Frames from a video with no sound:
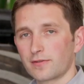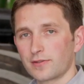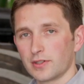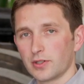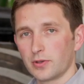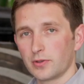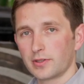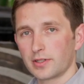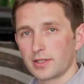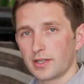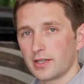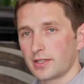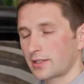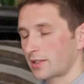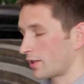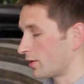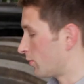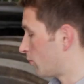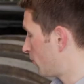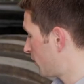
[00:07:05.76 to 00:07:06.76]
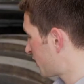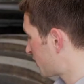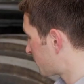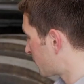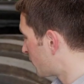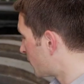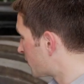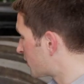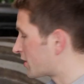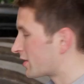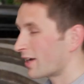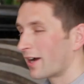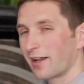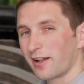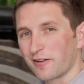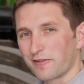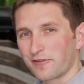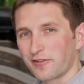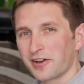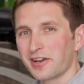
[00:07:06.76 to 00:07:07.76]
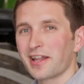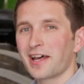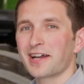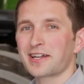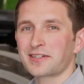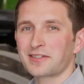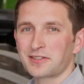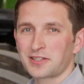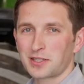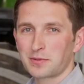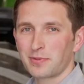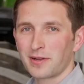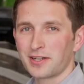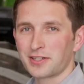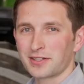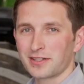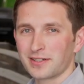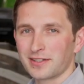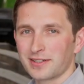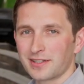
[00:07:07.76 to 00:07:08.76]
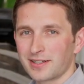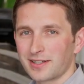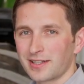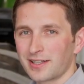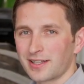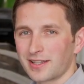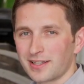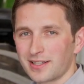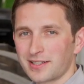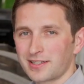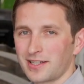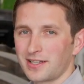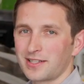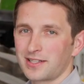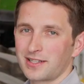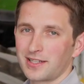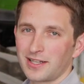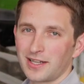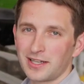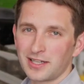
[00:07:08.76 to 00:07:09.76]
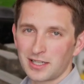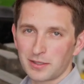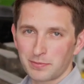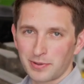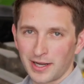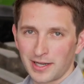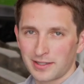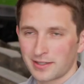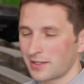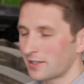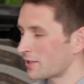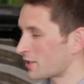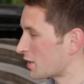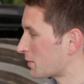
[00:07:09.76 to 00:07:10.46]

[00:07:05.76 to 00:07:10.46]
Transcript: of note is the wishbone style front axle suspension. This is independent